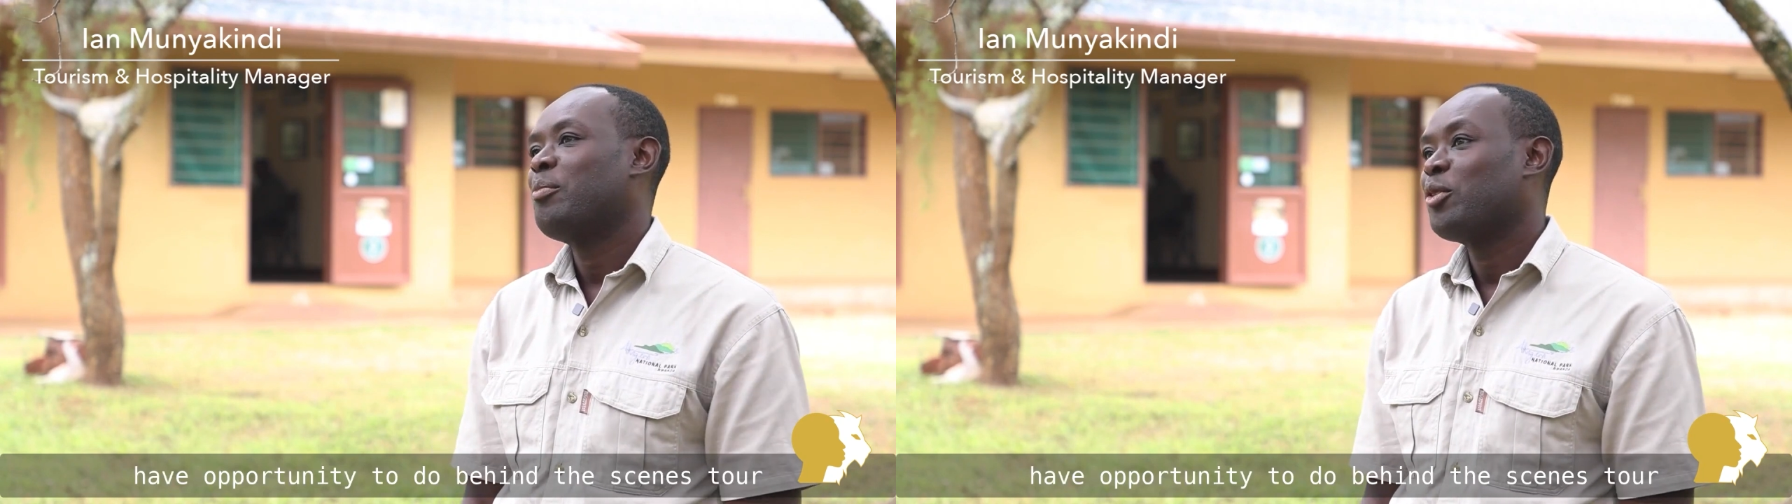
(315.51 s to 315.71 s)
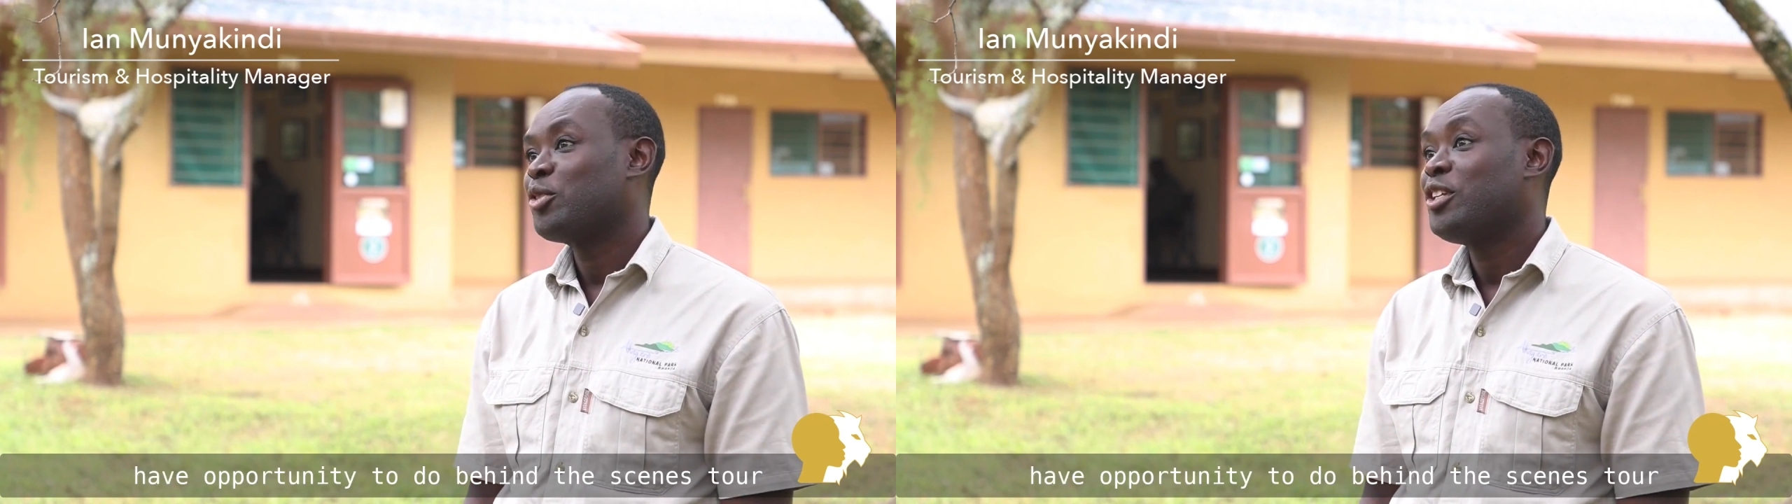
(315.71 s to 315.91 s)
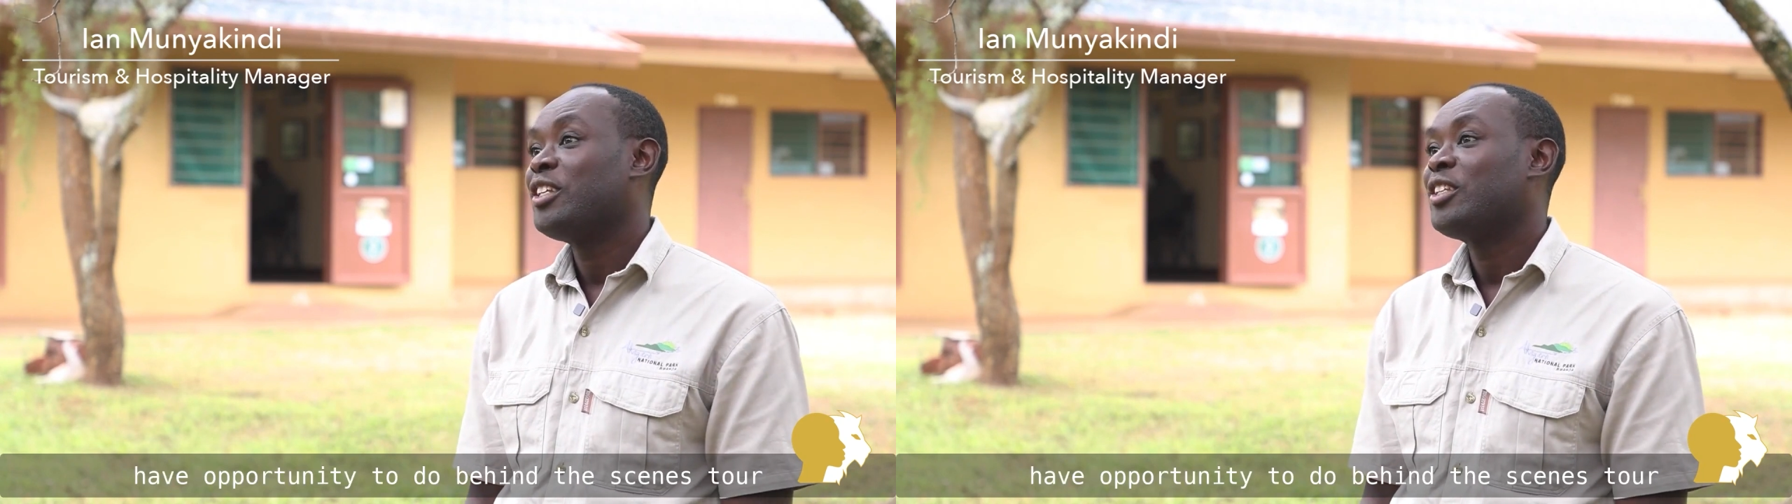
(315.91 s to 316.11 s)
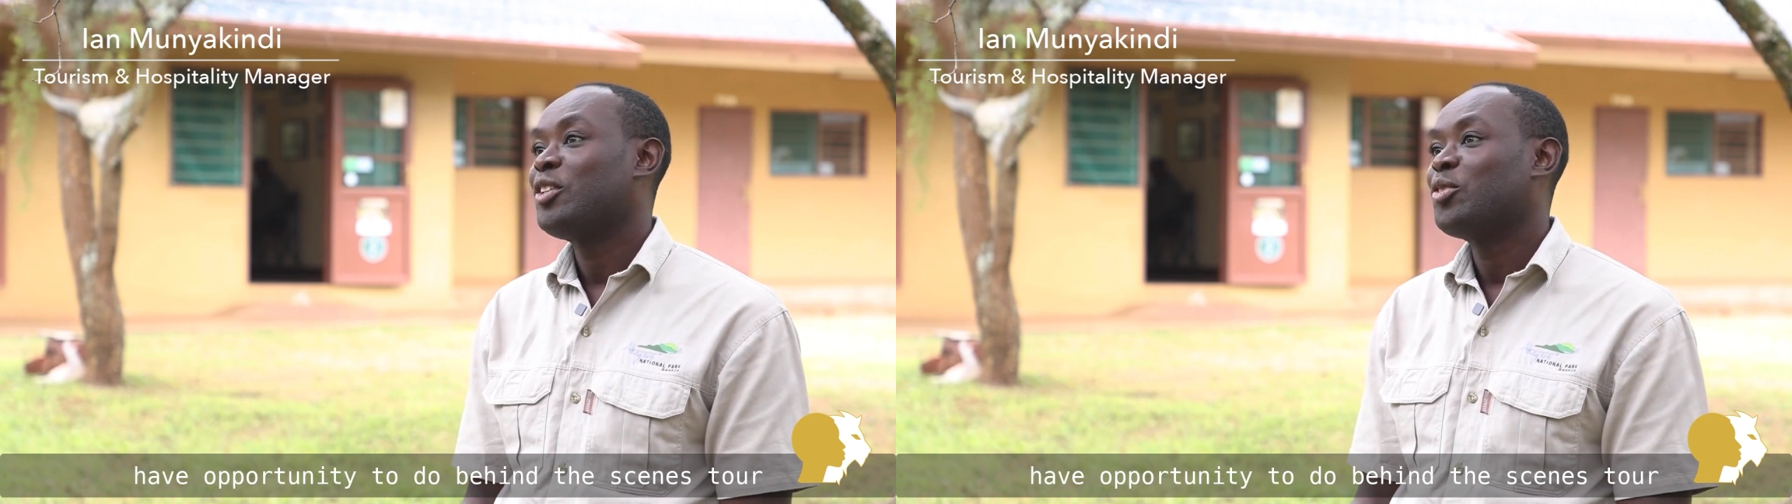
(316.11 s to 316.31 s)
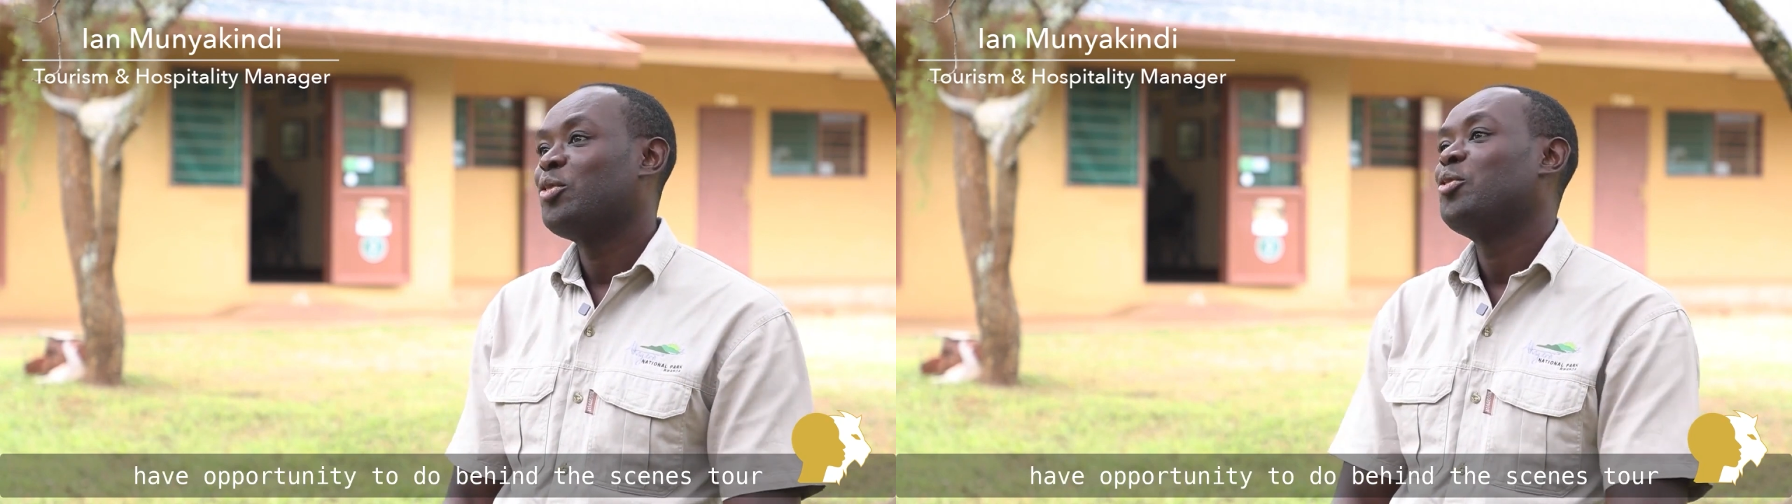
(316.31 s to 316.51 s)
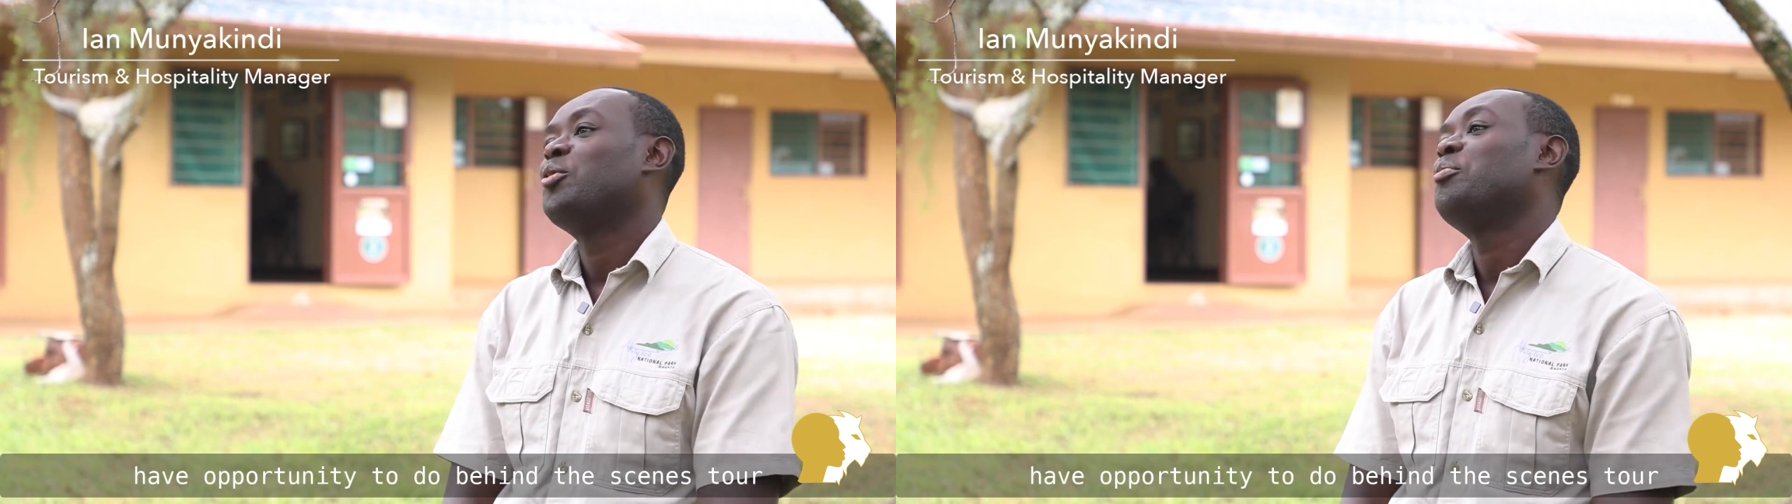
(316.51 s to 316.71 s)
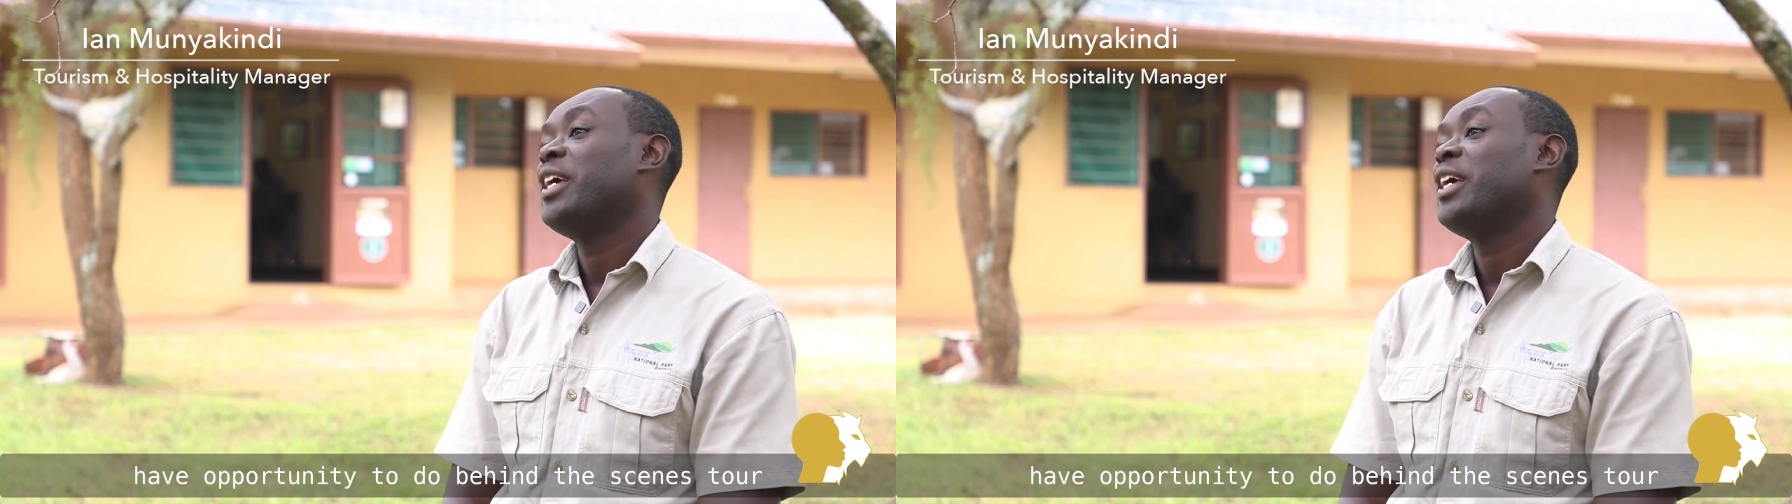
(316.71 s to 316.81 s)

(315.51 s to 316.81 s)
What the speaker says: opportunity to do